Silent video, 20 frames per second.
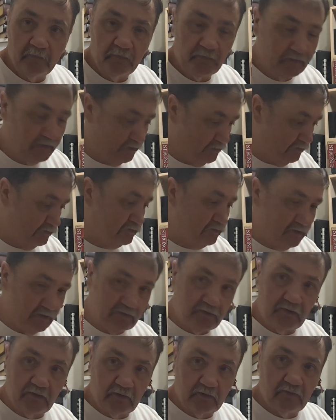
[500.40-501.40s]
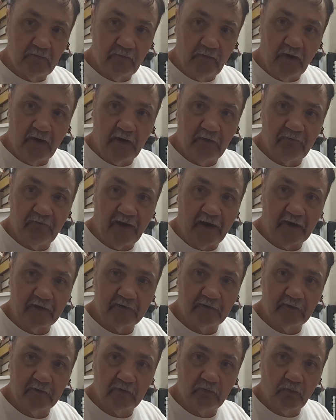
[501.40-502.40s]
This is very
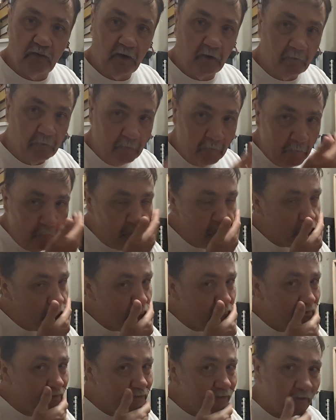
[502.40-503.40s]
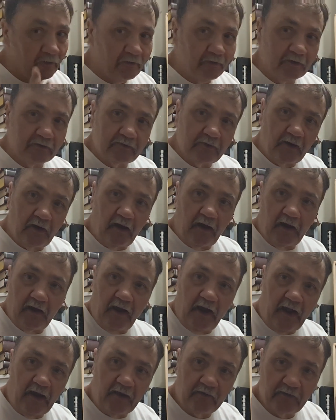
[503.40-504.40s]
fast as well. But the crystalline
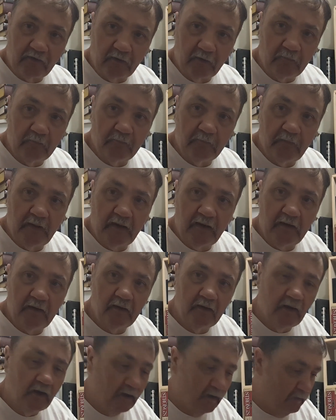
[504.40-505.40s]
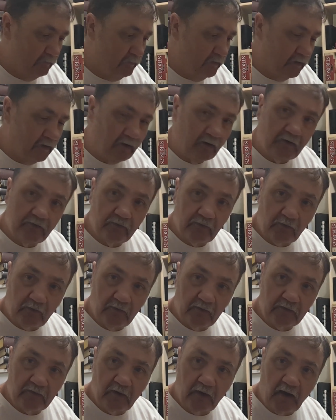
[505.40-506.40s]
has him beat because the
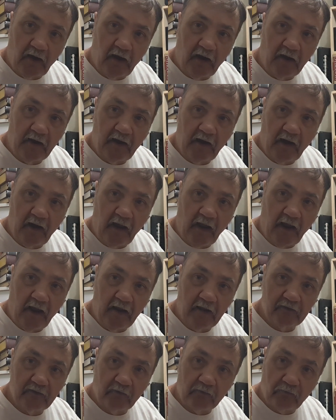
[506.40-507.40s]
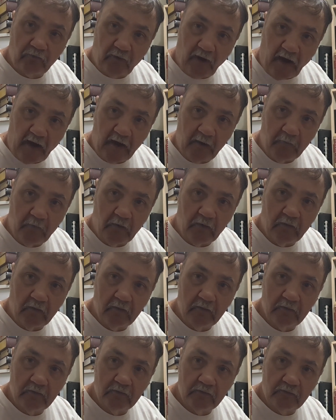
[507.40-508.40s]
crystalline is a friable
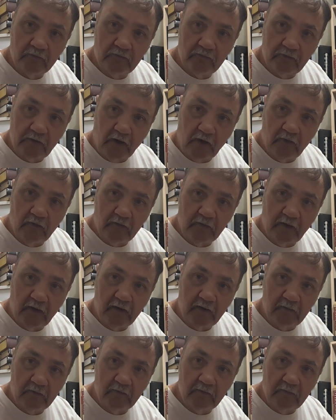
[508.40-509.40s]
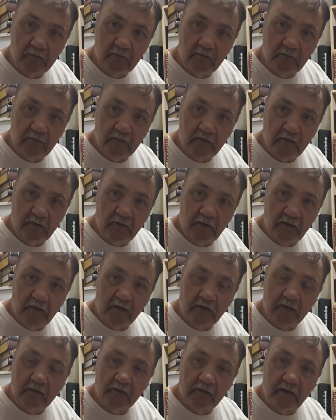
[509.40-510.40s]
stone. It
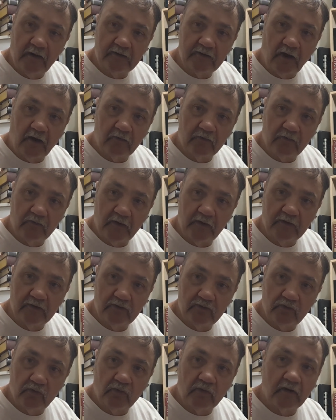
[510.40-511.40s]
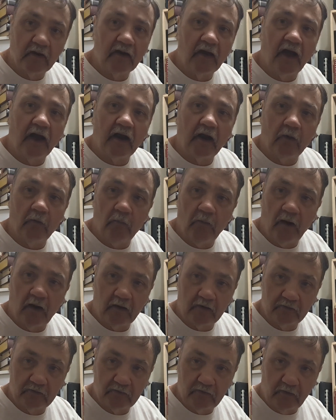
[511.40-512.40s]
lets off grit sort of like a
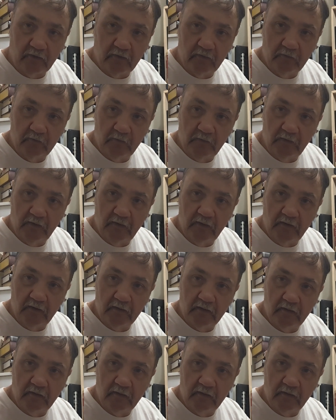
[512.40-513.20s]
water stone would.